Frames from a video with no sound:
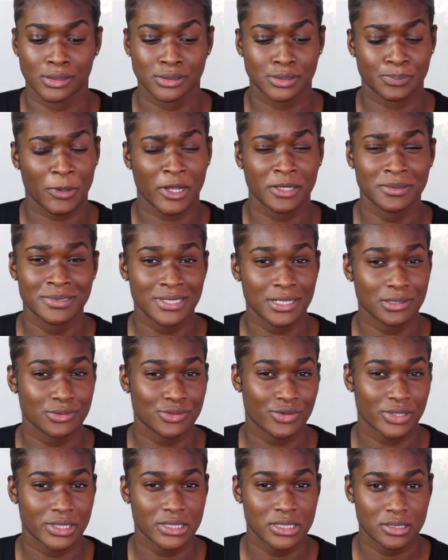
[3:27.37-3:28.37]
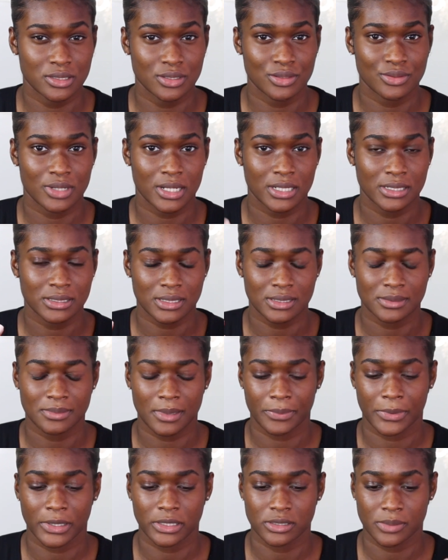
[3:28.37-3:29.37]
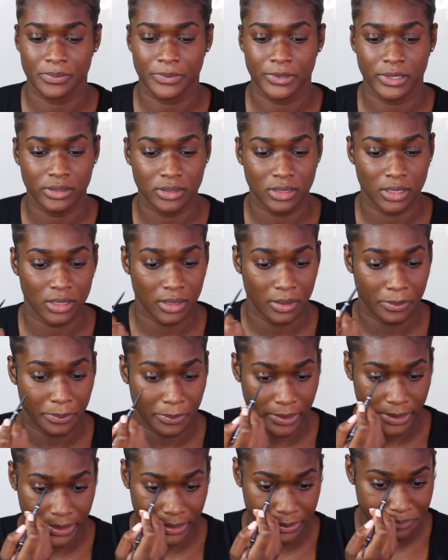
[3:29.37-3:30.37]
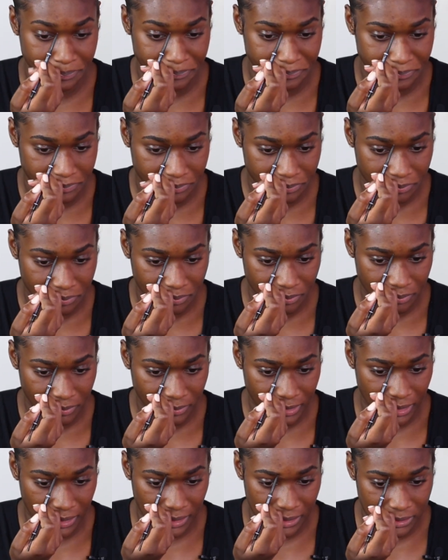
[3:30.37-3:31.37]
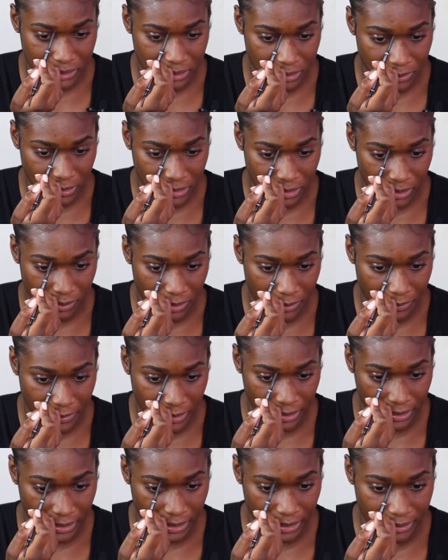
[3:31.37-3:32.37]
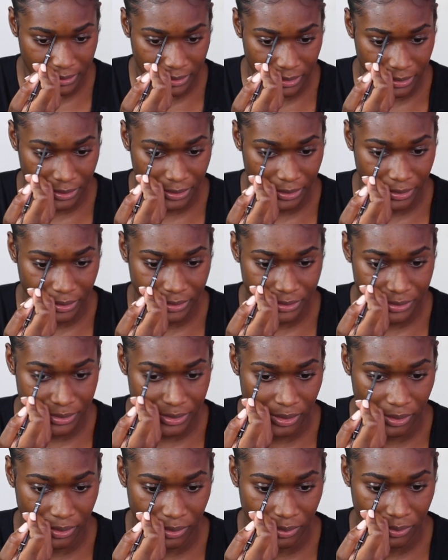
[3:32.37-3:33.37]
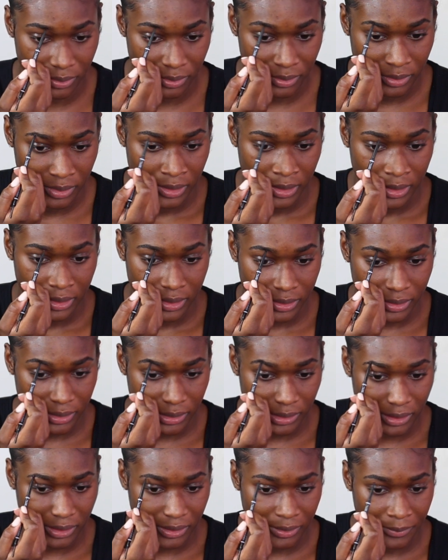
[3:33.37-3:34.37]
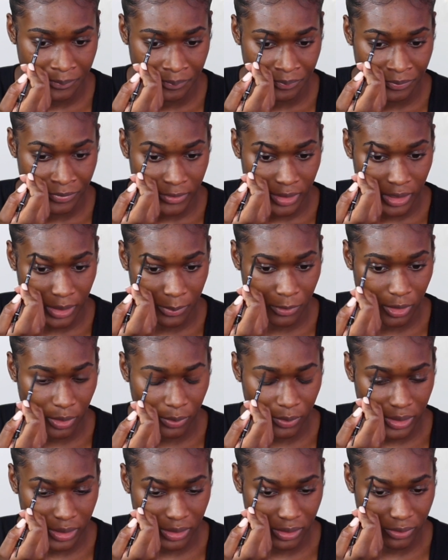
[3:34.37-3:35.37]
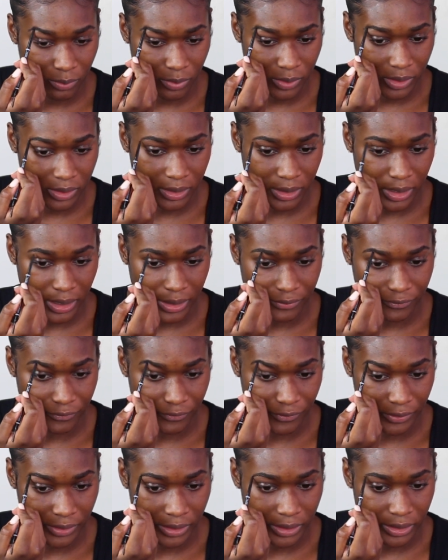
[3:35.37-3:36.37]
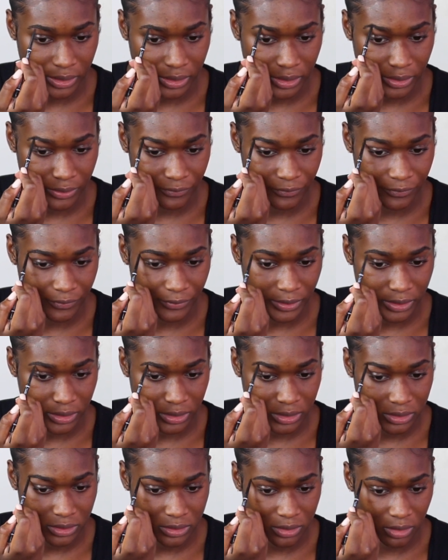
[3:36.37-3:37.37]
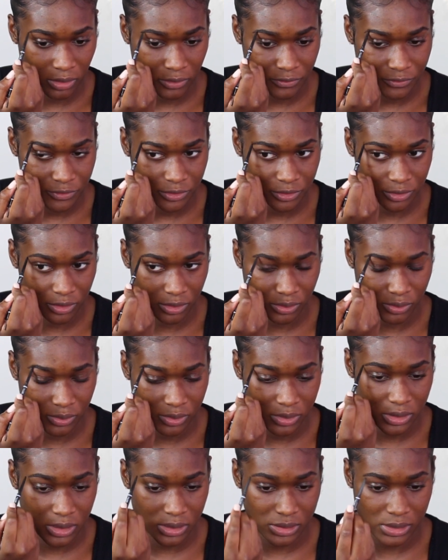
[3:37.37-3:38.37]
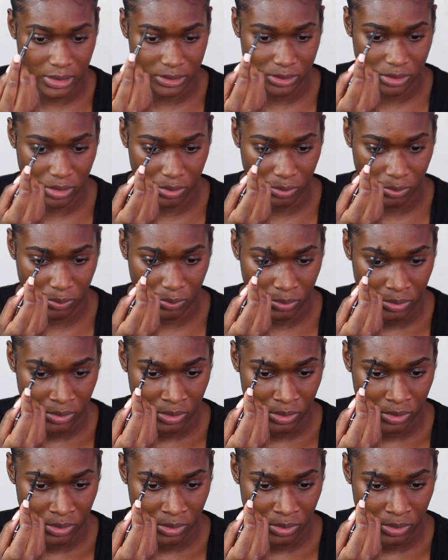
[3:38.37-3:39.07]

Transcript: probably sounds crazy to you guys because my brows are pretty thick, but I just want them to be a lot thicker. So yeah, I'm going in with like really soft strokes because I don't